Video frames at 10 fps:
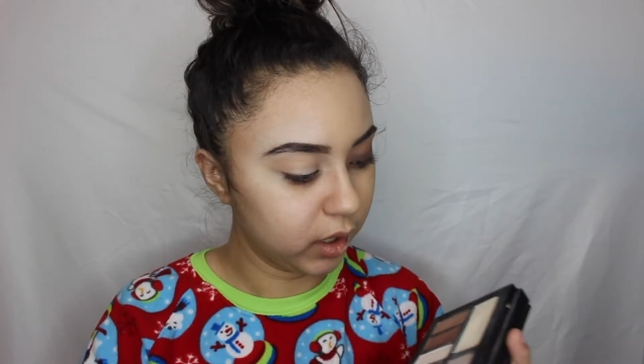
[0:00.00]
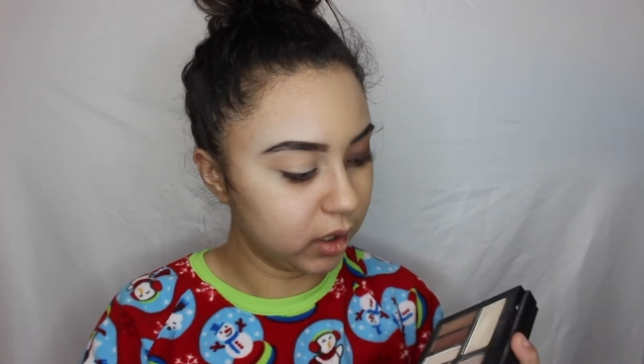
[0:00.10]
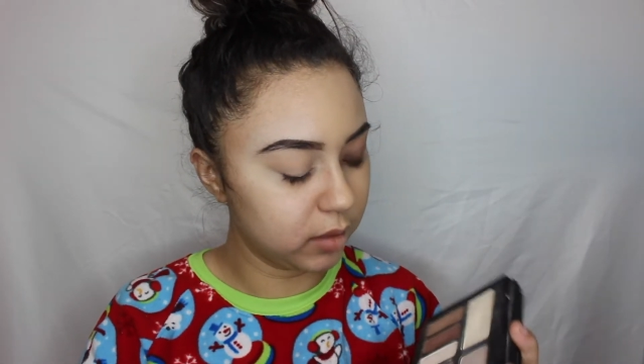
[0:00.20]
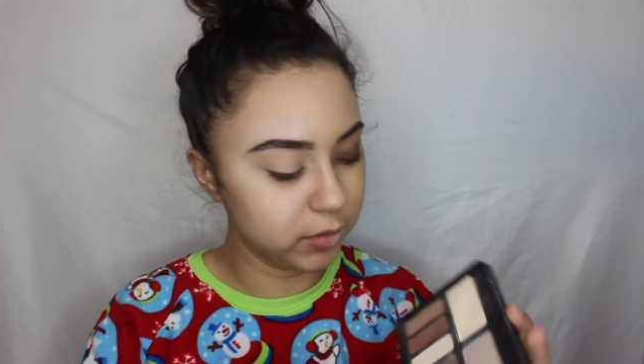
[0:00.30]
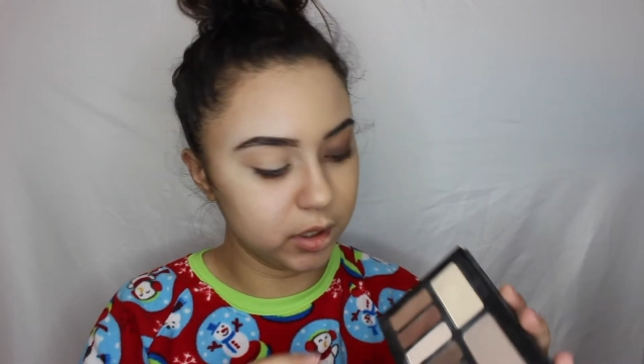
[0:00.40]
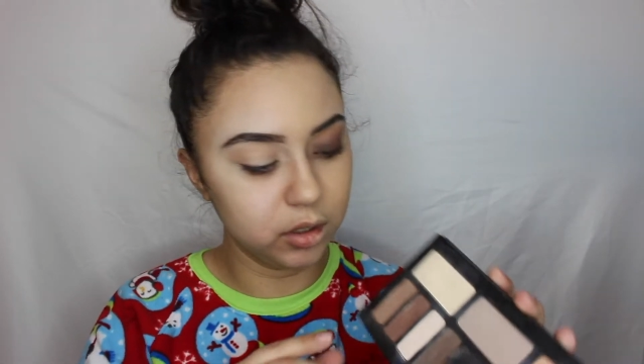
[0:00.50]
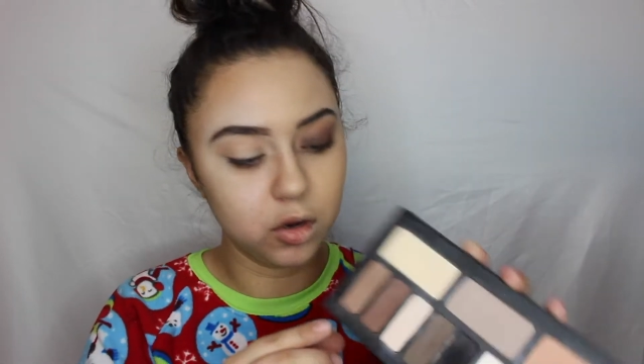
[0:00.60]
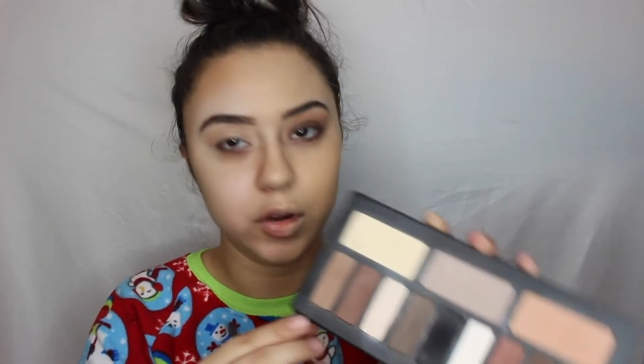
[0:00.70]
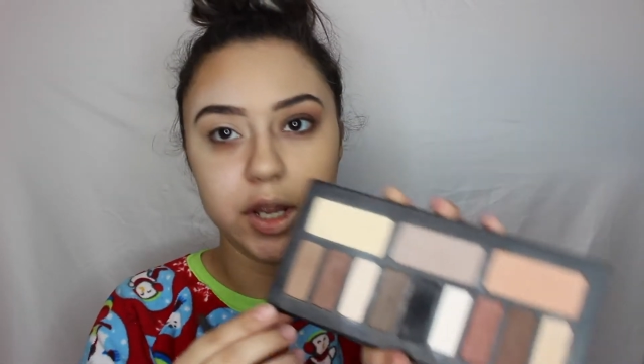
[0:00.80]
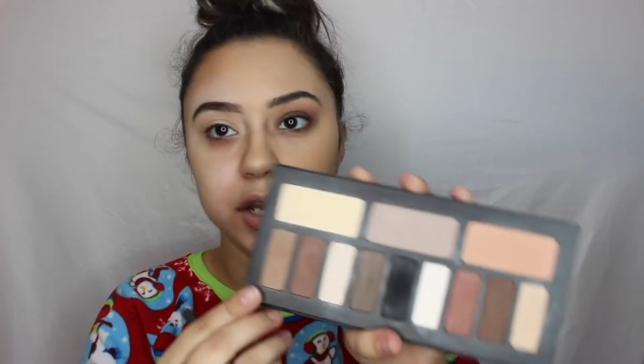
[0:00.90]
and I'm gonna
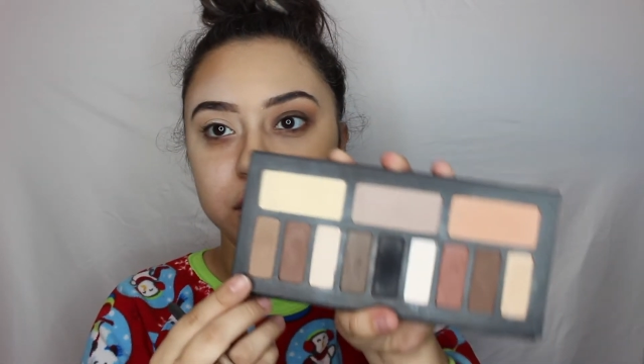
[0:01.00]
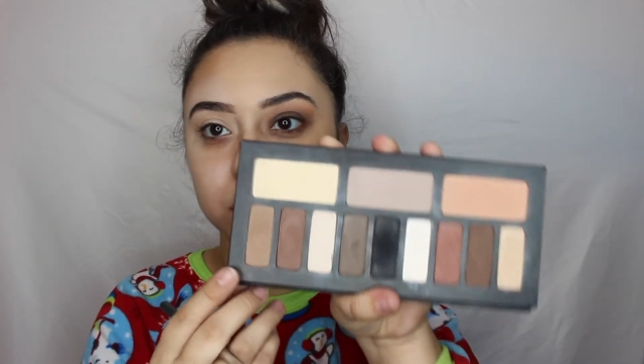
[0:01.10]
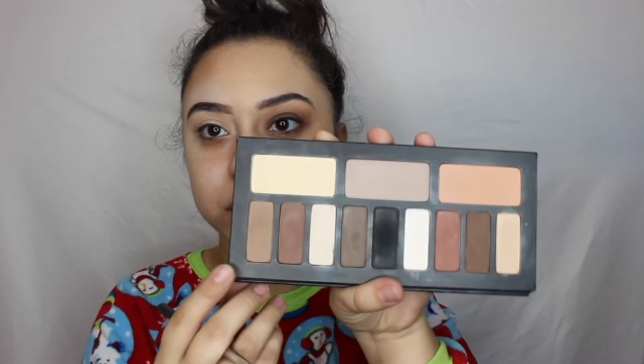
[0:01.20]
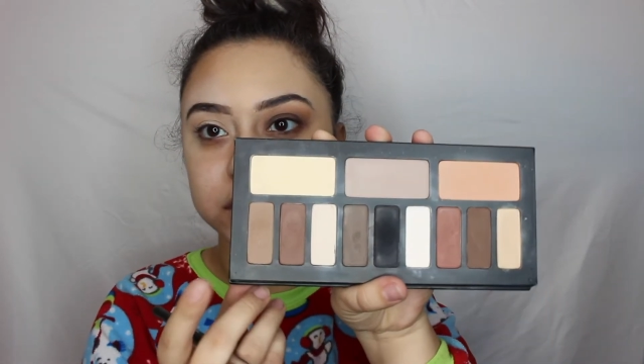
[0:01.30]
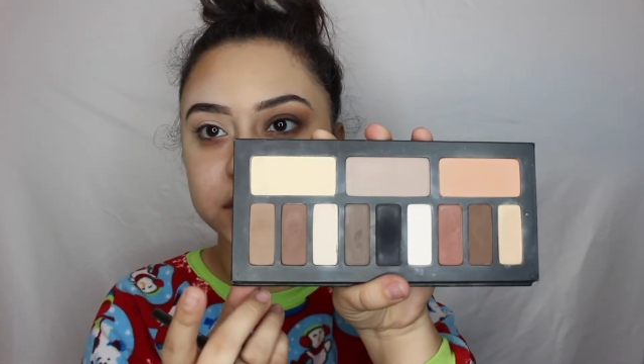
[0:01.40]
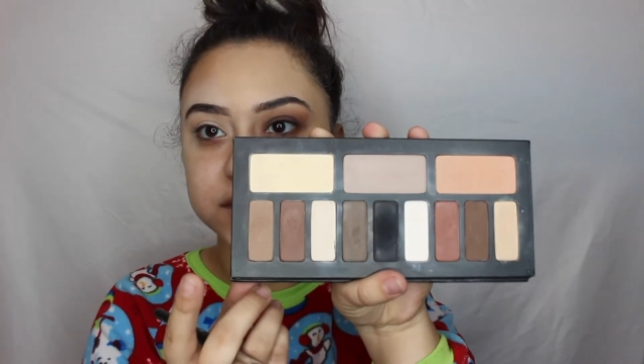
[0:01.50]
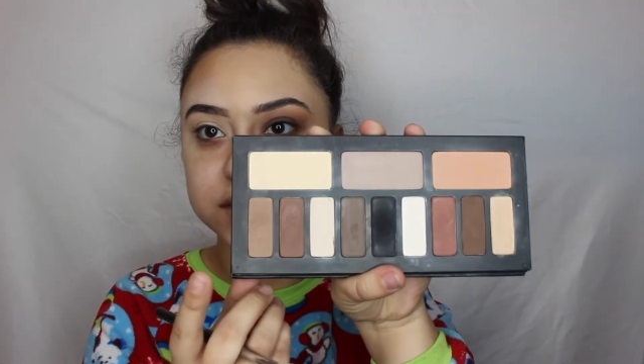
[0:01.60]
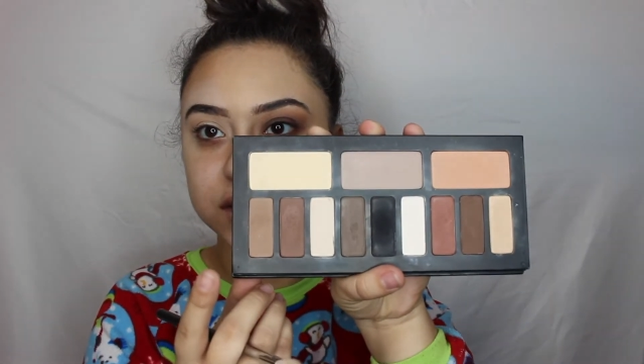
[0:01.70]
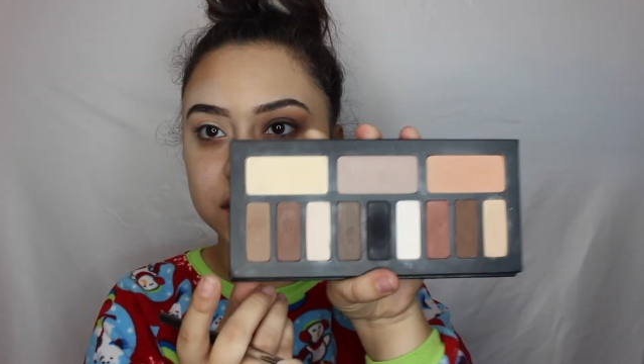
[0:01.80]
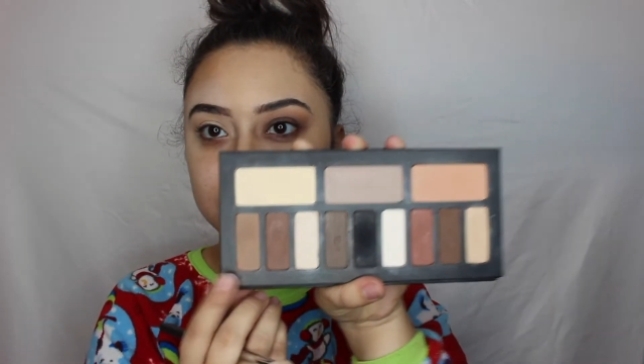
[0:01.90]
go in with
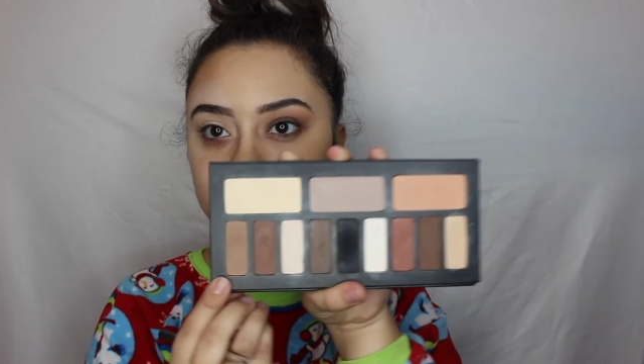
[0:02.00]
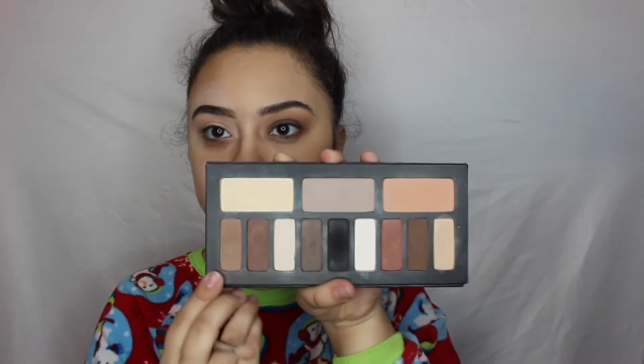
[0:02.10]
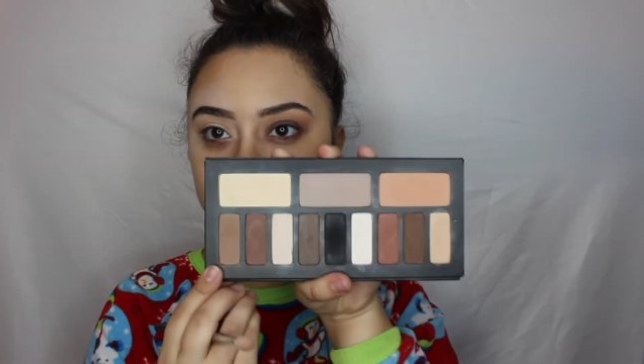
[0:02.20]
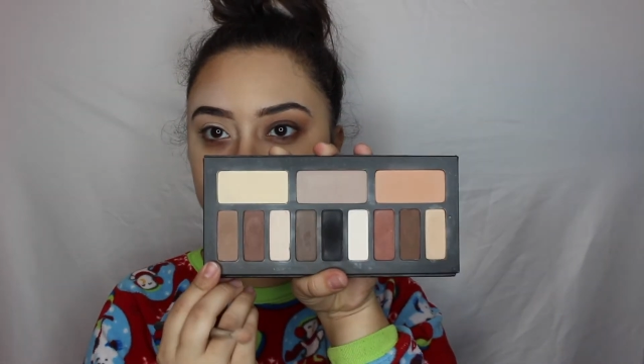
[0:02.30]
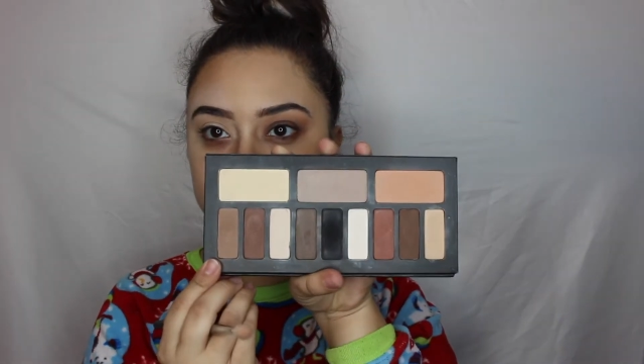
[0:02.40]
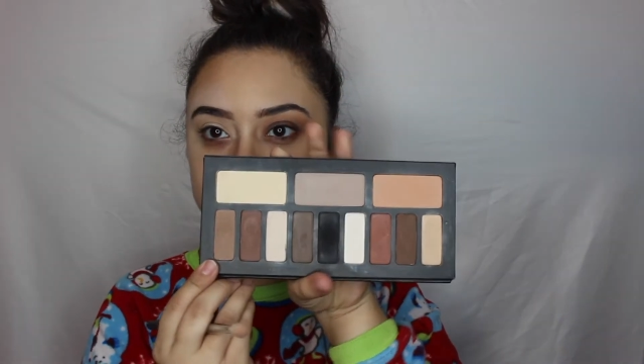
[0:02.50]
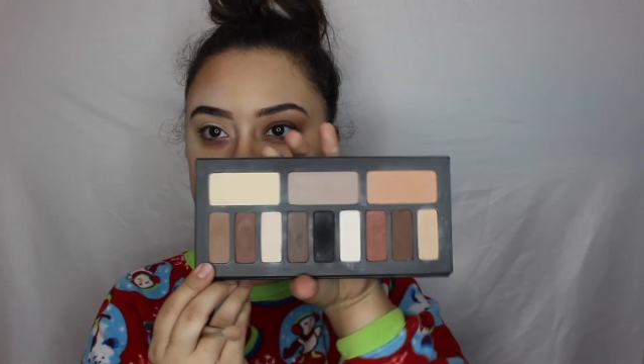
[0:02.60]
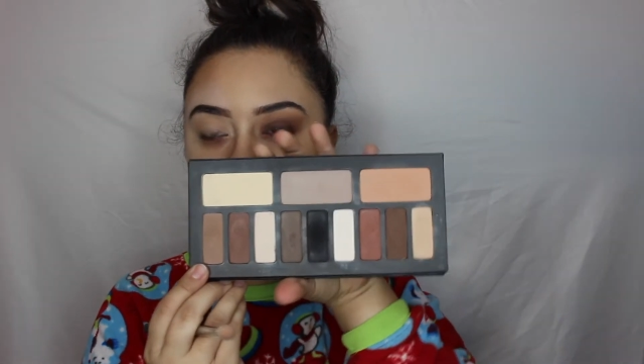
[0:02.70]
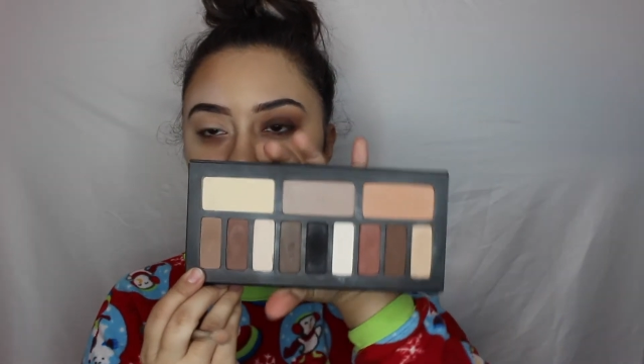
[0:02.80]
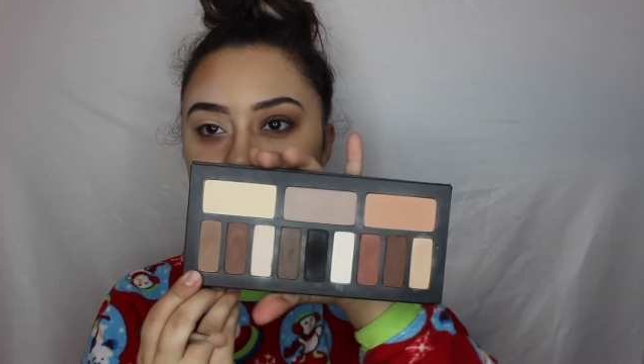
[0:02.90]
this light brown
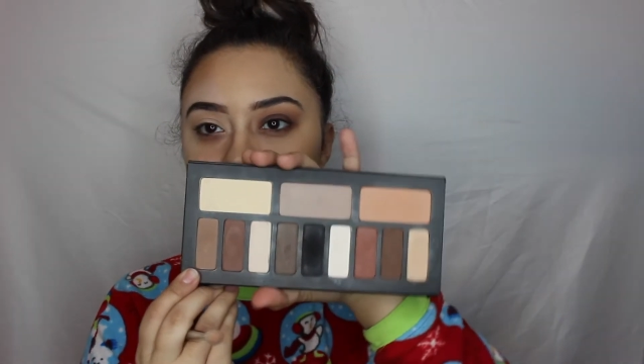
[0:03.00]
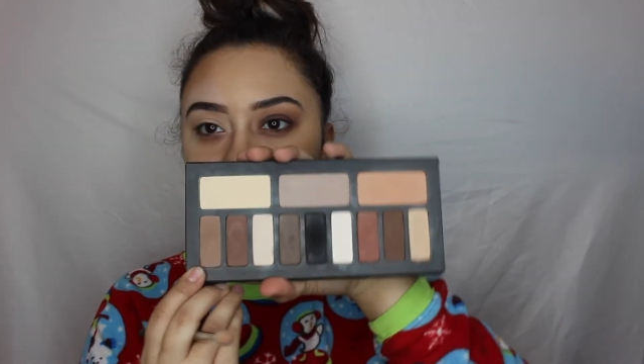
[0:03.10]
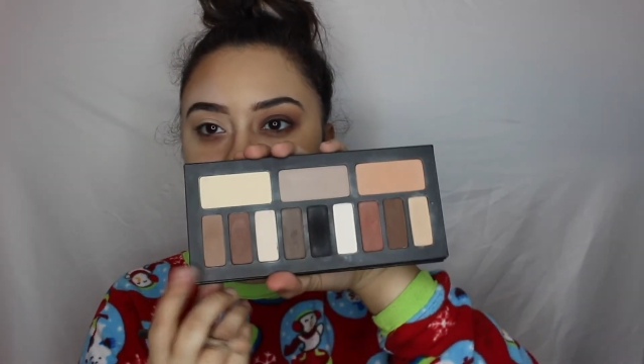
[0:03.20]
shade.